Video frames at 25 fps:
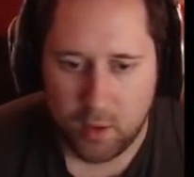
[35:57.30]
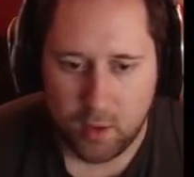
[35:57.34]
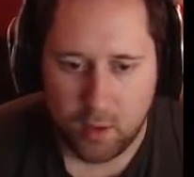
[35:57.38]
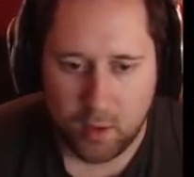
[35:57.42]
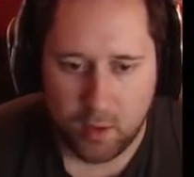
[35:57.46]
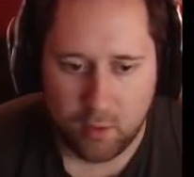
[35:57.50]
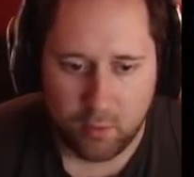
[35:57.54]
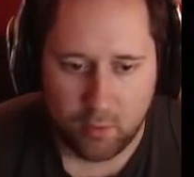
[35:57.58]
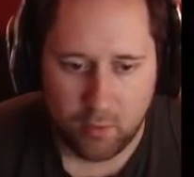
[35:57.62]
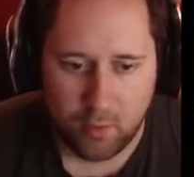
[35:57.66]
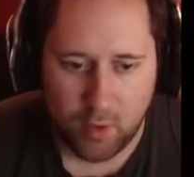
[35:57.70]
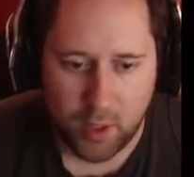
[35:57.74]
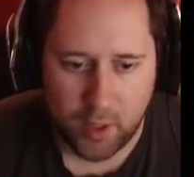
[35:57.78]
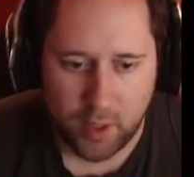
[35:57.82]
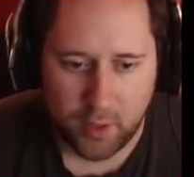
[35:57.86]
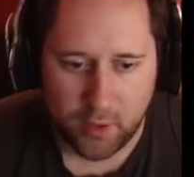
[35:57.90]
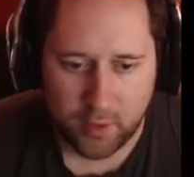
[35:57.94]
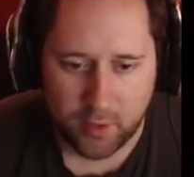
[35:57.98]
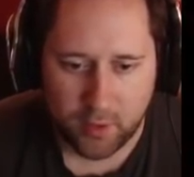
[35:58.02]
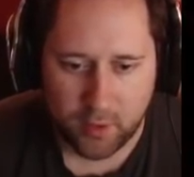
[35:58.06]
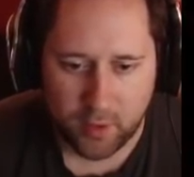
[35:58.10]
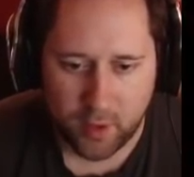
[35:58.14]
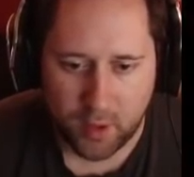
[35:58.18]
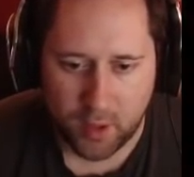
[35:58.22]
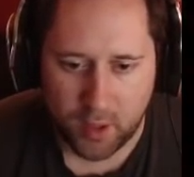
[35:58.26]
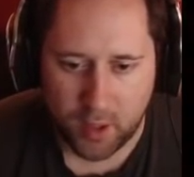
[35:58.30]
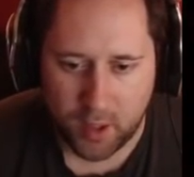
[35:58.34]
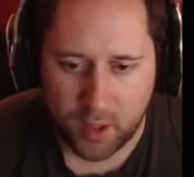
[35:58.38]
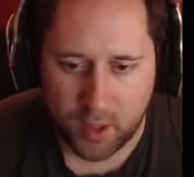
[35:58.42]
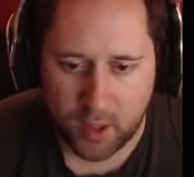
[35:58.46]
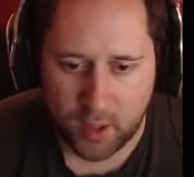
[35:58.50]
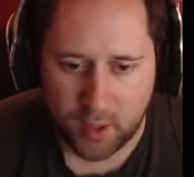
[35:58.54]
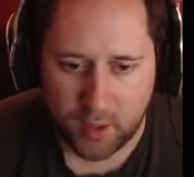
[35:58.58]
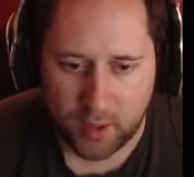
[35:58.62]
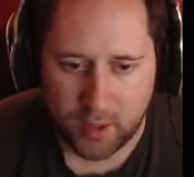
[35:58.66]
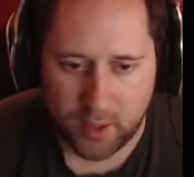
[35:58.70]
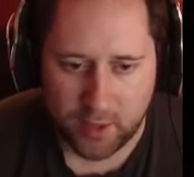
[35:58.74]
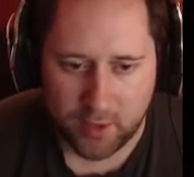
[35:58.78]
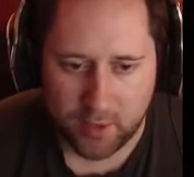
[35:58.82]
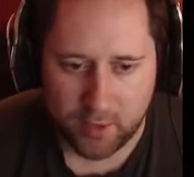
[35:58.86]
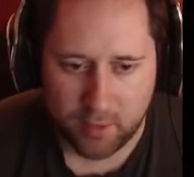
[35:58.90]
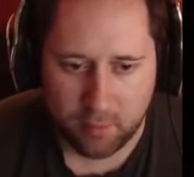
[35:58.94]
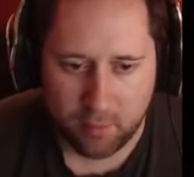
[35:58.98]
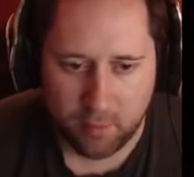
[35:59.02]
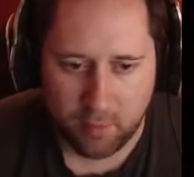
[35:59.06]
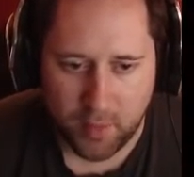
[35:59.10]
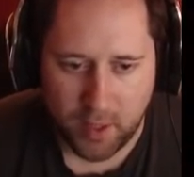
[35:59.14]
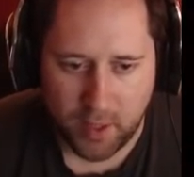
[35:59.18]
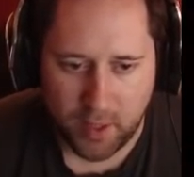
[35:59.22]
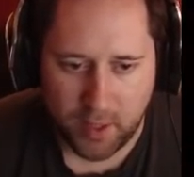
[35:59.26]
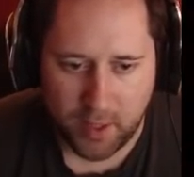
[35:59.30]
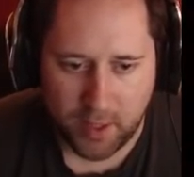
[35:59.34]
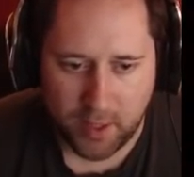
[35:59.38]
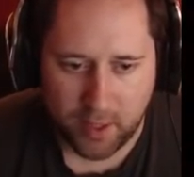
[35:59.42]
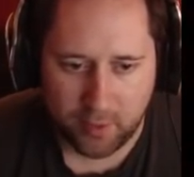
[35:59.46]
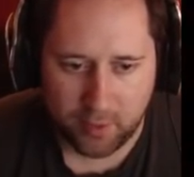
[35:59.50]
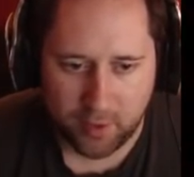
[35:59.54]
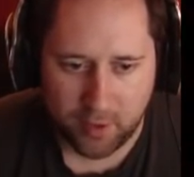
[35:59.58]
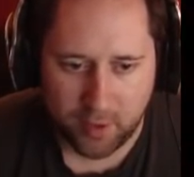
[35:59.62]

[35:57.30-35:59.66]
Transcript: Right, let's mine out an